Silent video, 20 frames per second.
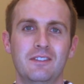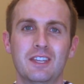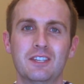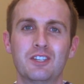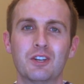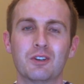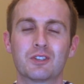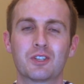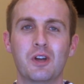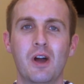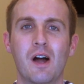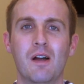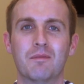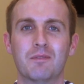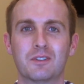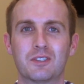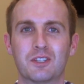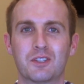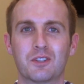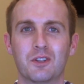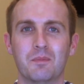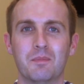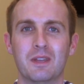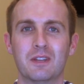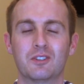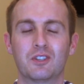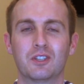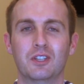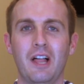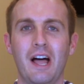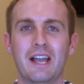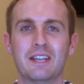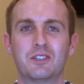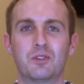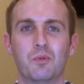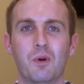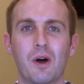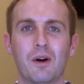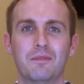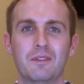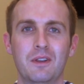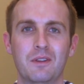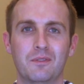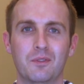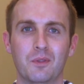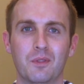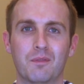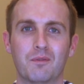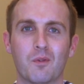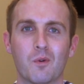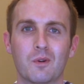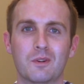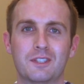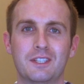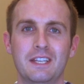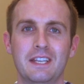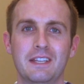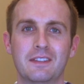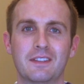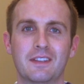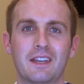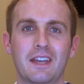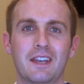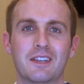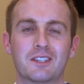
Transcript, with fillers: This year's conference is going to be on July 12th through the 14th,